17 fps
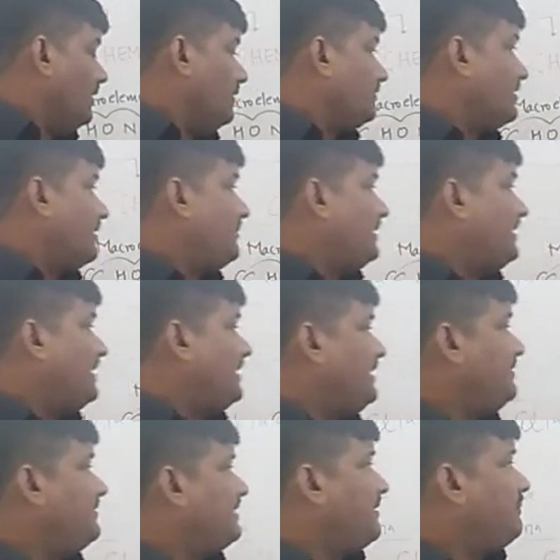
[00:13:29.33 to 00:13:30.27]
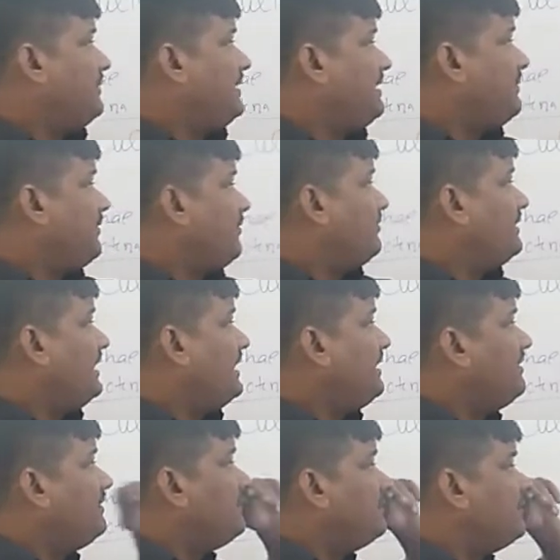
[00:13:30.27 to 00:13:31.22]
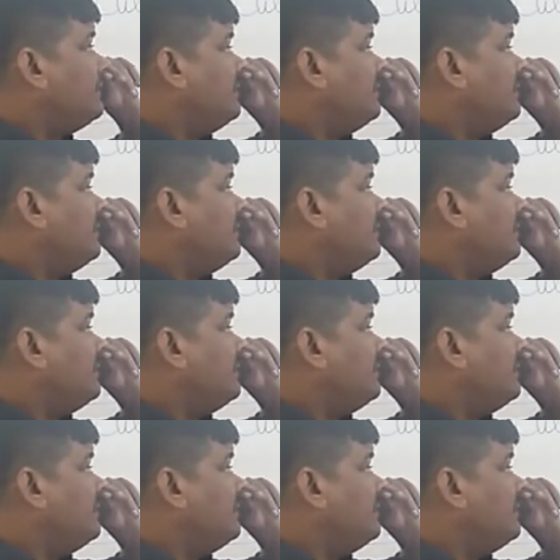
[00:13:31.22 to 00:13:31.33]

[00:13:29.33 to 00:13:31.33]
some other example about that.